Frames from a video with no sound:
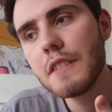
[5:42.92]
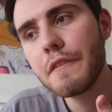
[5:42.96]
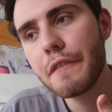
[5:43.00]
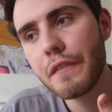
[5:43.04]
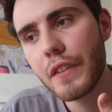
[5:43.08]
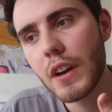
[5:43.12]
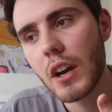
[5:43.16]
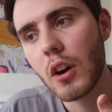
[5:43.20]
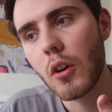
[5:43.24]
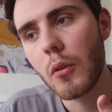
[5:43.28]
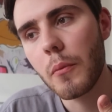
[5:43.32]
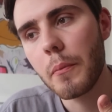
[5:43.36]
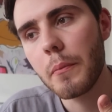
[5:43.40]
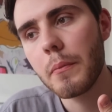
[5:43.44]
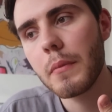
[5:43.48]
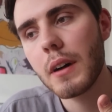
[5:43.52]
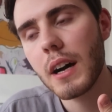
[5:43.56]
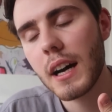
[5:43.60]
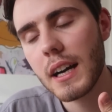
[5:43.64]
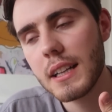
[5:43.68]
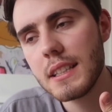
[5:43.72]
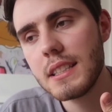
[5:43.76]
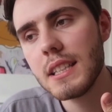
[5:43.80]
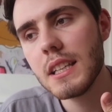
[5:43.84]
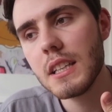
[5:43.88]
film
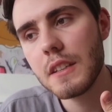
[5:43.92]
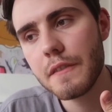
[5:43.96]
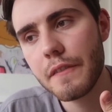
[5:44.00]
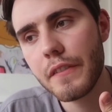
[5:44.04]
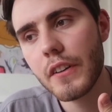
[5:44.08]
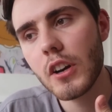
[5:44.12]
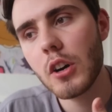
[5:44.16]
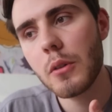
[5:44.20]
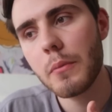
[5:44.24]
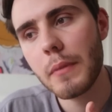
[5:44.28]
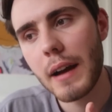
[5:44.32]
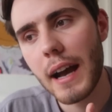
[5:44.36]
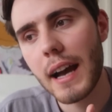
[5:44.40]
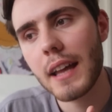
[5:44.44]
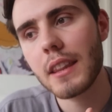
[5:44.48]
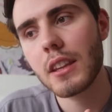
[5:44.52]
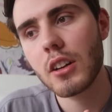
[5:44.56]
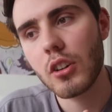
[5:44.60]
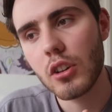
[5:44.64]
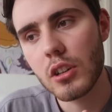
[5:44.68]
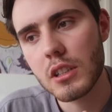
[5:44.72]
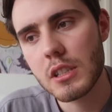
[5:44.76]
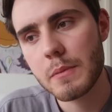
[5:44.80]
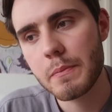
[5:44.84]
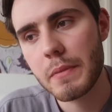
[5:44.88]
at
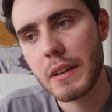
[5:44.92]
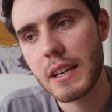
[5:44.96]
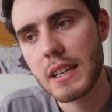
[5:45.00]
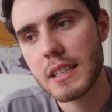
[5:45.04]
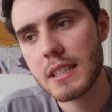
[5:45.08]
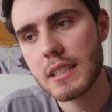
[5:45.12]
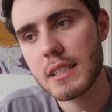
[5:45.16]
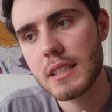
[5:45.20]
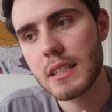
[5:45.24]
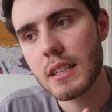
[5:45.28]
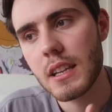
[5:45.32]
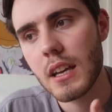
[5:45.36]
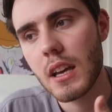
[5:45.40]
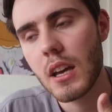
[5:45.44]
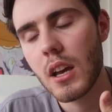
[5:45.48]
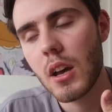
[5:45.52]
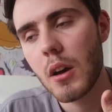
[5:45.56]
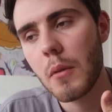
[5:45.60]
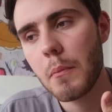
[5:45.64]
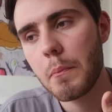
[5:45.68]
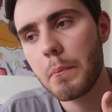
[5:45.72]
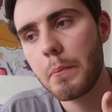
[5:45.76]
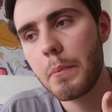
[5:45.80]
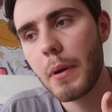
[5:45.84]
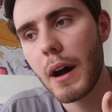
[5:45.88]
the hospice,
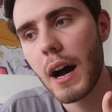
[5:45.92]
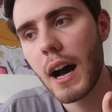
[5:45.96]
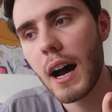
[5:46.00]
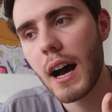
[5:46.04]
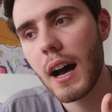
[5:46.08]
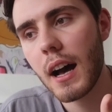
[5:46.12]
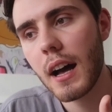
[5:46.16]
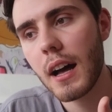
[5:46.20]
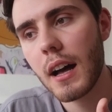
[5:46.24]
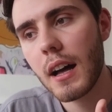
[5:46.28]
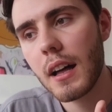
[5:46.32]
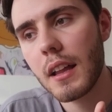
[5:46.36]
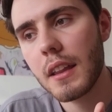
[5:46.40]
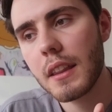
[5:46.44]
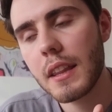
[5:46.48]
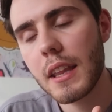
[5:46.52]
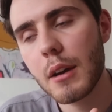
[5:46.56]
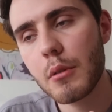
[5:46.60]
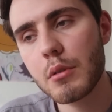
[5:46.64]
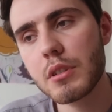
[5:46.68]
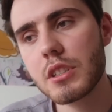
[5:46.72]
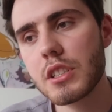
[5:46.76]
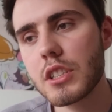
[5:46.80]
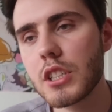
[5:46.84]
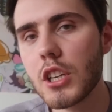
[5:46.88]
but
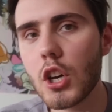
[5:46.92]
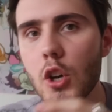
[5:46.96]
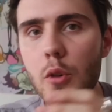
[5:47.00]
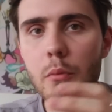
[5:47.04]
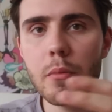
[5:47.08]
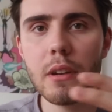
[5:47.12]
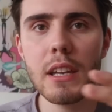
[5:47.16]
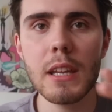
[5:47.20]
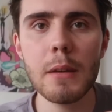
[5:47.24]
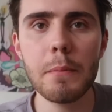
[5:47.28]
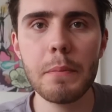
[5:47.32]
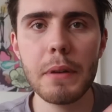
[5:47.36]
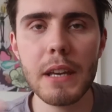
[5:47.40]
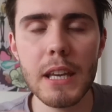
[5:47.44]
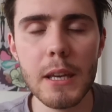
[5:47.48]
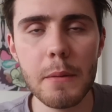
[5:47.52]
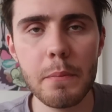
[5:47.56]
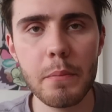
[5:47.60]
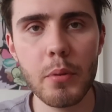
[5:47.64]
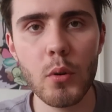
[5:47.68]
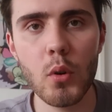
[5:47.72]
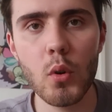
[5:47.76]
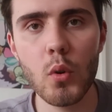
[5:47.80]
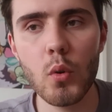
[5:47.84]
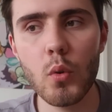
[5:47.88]
there were so many
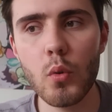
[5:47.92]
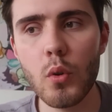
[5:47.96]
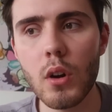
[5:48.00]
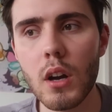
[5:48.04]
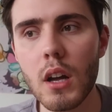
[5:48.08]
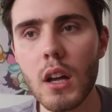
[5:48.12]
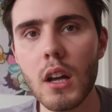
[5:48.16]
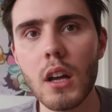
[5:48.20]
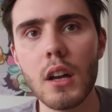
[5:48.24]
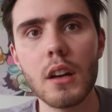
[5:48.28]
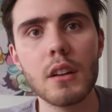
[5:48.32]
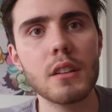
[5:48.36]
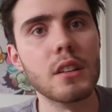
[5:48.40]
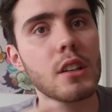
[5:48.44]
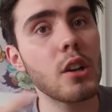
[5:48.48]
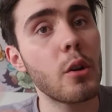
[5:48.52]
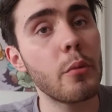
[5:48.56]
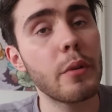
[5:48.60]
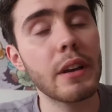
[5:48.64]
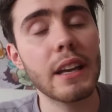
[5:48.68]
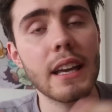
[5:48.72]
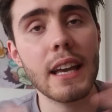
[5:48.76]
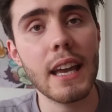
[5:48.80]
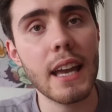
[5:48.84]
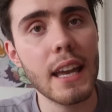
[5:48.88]
people
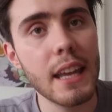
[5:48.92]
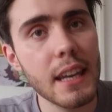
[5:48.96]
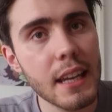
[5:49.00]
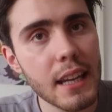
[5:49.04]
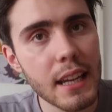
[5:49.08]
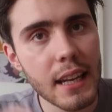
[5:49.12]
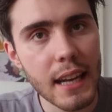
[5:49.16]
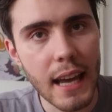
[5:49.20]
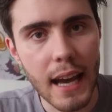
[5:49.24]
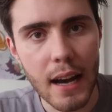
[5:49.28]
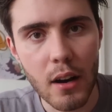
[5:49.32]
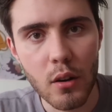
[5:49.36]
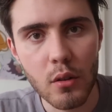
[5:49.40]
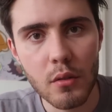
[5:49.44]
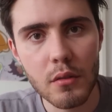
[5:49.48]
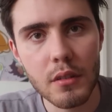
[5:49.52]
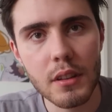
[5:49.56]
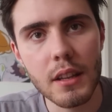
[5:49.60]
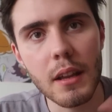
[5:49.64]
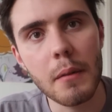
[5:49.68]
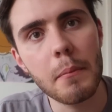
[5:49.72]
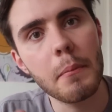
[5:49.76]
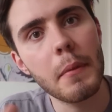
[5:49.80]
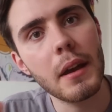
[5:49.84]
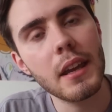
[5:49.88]
going in and
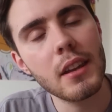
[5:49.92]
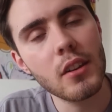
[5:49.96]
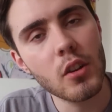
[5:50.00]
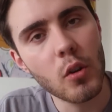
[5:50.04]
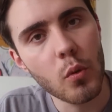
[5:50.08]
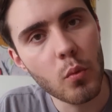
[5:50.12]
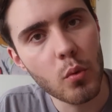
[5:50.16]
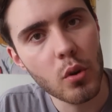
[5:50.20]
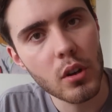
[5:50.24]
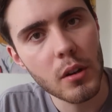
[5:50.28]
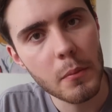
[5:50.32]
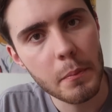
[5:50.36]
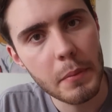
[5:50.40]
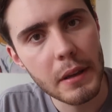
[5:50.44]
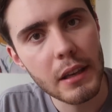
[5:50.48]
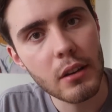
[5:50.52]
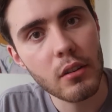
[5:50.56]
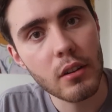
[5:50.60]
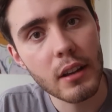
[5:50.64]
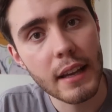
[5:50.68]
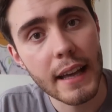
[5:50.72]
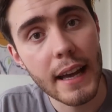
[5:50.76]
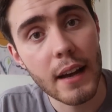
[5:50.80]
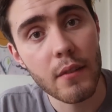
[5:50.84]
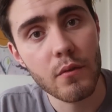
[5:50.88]
out that may not want to be
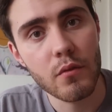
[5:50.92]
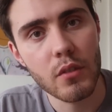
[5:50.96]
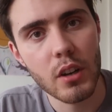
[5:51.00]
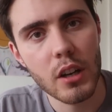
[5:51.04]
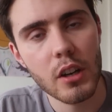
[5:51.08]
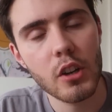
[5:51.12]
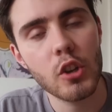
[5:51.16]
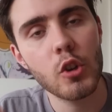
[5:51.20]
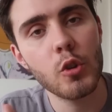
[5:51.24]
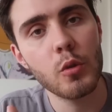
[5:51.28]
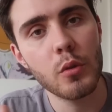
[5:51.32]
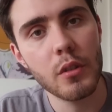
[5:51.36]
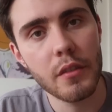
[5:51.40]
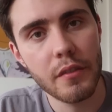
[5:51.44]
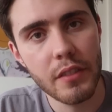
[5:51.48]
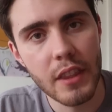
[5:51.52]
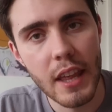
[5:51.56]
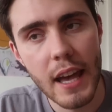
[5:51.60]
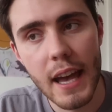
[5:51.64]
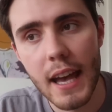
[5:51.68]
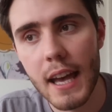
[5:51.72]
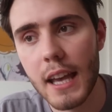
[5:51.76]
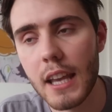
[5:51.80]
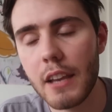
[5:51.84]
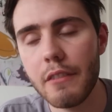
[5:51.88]
on camera, who are
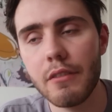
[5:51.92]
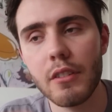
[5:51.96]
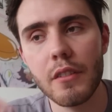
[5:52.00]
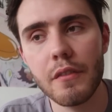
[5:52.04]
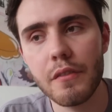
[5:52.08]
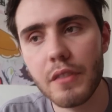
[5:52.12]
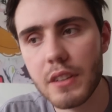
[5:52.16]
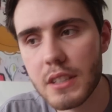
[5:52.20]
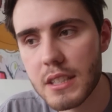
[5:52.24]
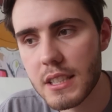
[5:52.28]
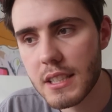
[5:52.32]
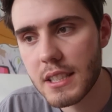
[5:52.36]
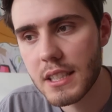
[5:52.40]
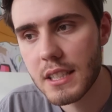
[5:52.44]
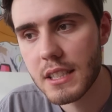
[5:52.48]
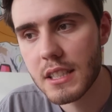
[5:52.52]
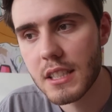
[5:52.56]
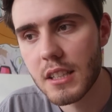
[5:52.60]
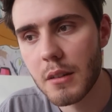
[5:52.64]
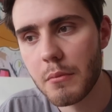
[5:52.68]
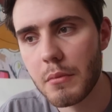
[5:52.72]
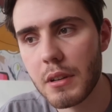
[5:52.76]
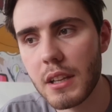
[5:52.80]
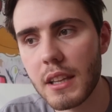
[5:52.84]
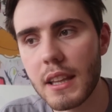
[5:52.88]
there either visiting
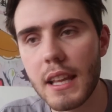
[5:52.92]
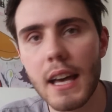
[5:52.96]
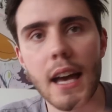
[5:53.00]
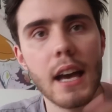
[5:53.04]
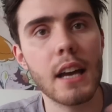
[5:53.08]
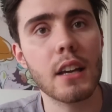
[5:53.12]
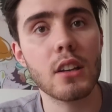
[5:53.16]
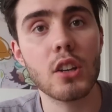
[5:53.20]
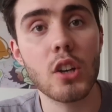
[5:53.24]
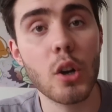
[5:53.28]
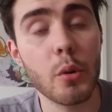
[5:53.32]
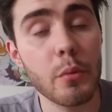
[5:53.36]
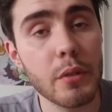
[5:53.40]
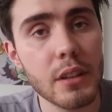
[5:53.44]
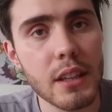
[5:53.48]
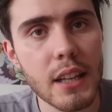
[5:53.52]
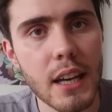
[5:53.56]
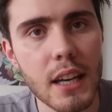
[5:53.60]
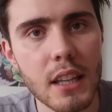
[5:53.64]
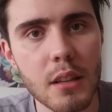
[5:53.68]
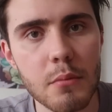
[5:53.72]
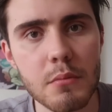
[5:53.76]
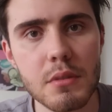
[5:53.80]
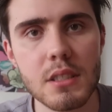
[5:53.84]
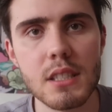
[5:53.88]
somebody there, going
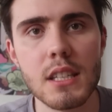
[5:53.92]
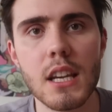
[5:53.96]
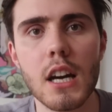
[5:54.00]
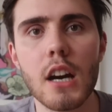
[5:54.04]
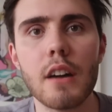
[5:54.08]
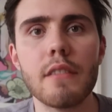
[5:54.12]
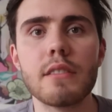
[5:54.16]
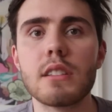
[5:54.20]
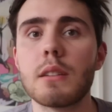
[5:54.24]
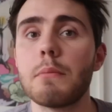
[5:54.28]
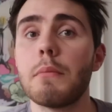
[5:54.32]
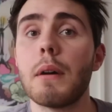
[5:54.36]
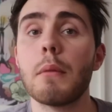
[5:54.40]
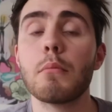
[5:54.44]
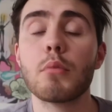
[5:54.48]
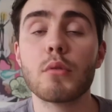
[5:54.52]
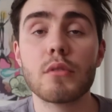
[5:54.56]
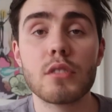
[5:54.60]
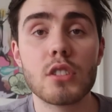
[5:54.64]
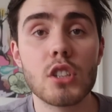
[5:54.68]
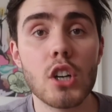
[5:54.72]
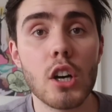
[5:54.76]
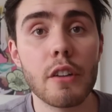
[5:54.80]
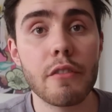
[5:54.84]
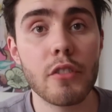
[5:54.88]
there themselves, a member
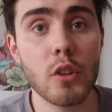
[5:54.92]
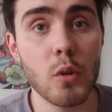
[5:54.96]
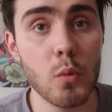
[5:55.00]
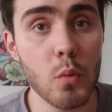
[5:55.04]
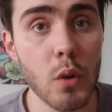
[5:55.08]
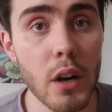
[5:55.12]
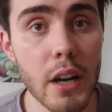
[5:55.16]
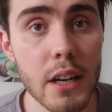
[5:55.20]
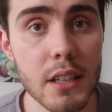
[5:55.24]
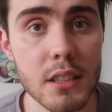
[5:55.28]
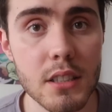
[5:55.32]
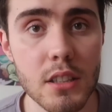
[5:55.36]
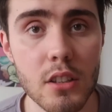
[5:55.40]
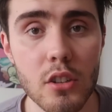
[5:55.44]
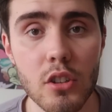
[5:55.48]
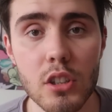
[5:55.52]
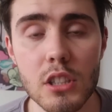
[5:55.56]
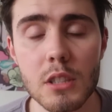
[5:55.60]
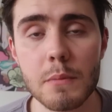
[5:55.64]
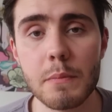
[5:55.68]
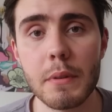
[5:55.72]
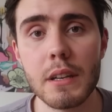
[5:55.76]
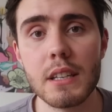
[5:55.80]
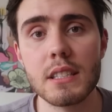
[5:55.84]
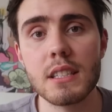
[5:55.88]
of staff who works at the
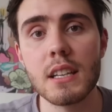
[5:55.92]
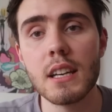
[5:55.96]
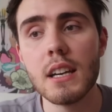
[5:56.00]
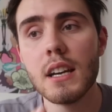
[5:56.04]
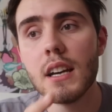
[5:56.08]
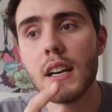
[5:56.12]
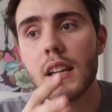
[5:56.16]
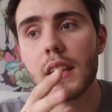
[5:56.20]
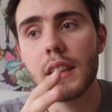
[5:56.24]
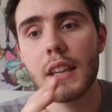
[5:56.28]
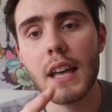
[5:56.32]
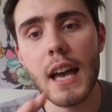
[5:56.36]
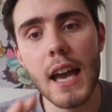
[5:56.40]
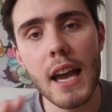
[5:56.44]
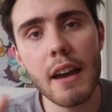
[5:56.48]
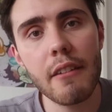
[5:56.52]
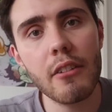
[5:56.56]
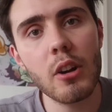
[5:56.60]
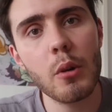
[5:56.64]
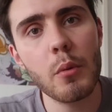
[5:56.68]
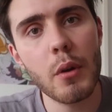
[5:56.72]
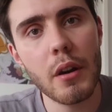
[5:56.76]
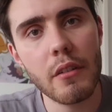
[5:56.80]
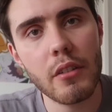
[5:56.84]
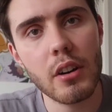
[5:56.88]
hospice. The
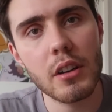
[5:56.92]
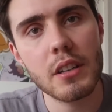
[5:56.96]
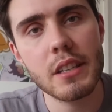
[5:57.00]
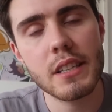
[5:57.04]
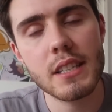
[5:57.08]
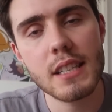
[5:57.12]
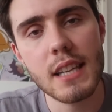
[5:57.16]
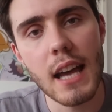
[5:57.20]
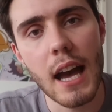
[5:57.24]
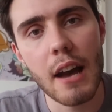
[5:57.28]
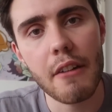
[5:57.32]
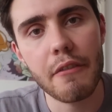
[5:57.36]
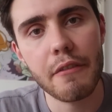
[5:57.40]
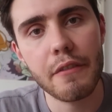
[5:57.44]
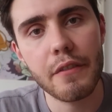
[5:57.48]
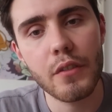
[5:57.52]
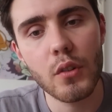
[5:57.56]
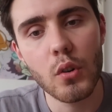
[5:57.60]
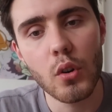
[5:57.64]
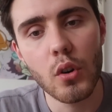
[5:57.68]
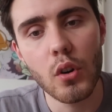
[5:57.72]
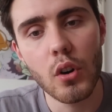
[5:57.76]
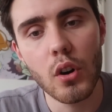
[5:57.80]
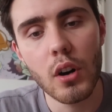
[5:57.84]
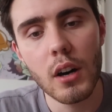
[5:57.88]
area where I sat
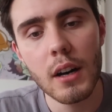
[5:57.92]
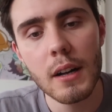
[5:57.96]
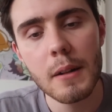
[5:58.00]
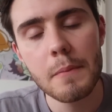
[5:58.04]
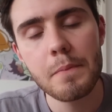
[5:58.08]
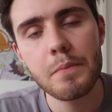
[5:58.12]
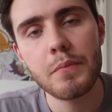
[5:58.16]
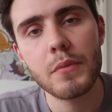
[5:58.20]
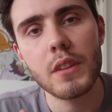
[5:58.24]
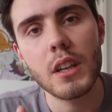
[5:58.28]
for